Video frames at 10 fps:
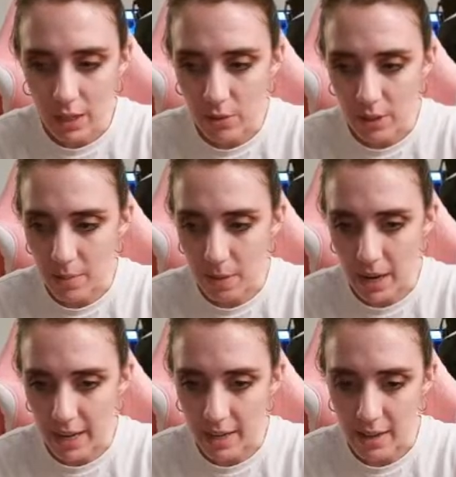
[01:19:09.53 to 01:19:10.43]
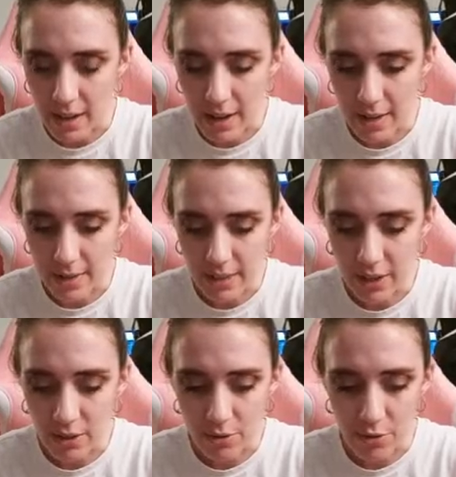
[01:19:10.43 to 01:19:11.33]
need my
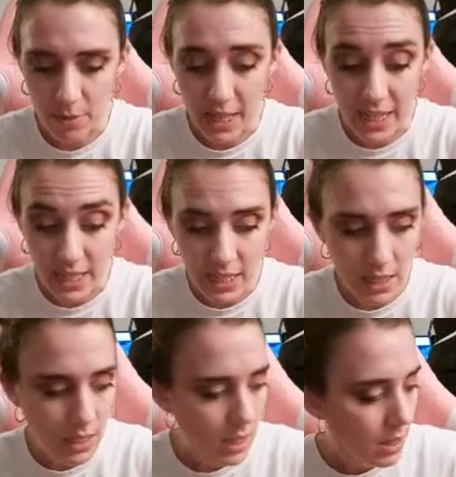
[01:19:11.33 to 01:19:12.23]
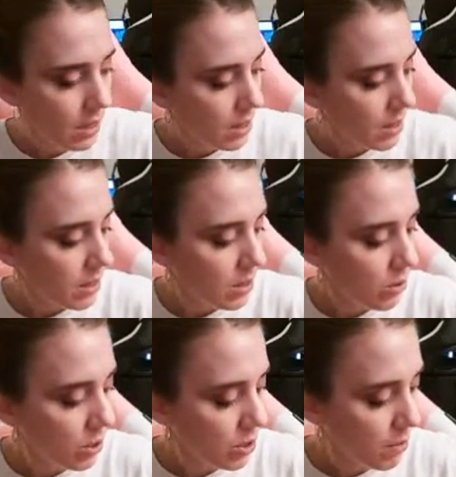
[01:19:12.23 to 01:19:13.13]
character to be in it. You
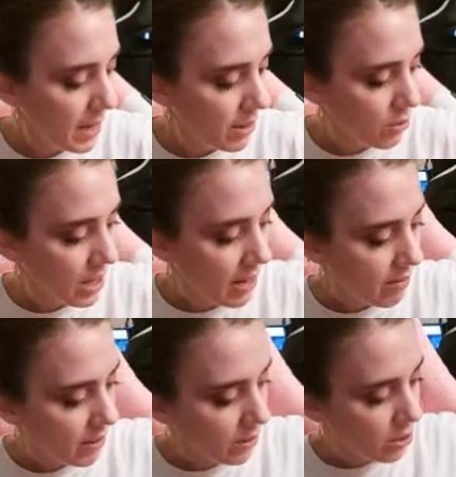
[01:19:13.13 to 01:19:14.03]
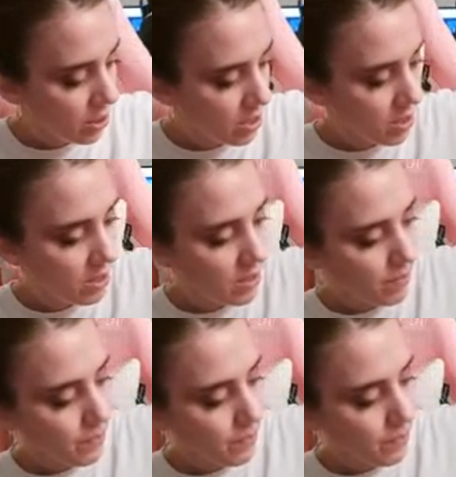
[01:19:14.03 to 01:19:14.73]
could just make your 10 villagers